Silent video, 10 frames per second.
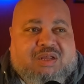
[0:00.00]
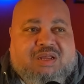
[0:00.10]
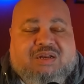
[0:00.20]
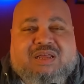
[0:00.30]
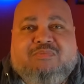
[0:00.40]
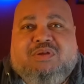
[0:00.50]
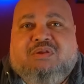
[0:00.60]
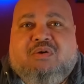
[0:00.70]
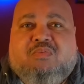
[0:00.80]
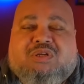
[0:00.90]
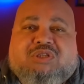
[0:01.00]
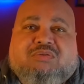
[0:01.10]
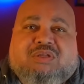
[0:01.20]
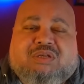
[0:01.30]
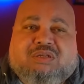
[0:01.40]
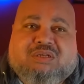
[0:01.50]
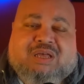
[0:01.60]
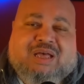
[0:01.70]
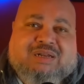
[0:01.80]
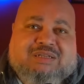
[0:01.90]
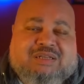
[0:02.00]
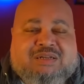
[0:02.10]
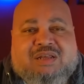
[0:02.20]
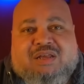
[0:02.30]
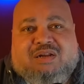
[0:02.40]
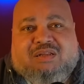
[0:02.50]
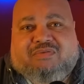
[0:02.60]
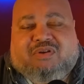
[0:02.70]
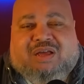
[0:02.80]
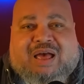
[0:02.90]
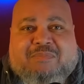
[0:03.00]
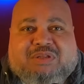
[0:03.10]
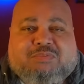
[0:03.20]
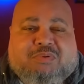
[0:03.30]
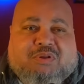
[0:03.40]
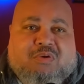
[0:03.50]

and let me know what you think of the content. Leave your comments below.